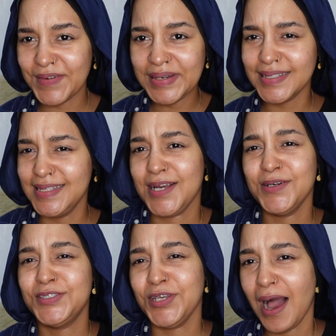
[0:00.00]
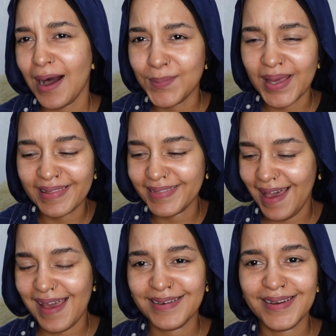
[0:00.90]
really did a good job. And
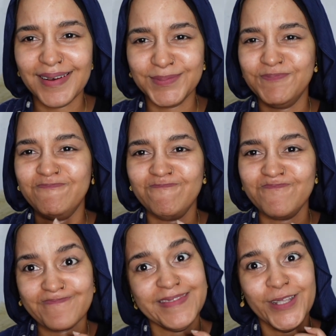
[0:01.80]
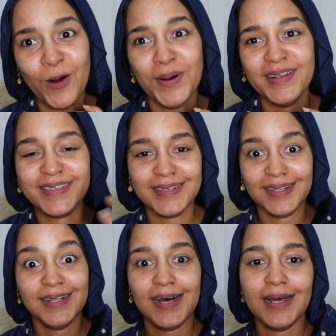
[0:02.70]
then nobody,
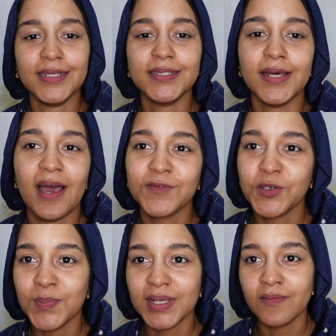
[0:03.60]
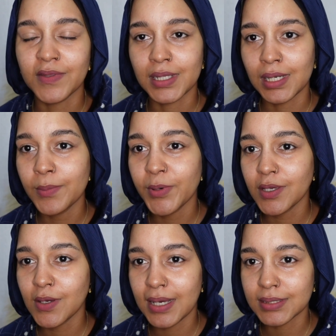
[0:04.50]
I have to repeat everything. Let me bring
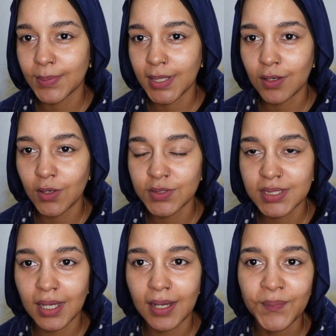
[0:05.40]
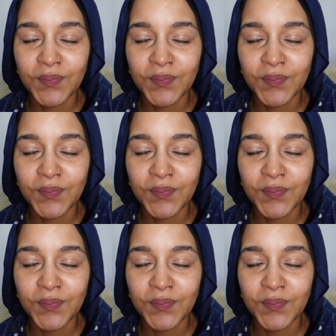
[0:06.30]
you guys a bit closer.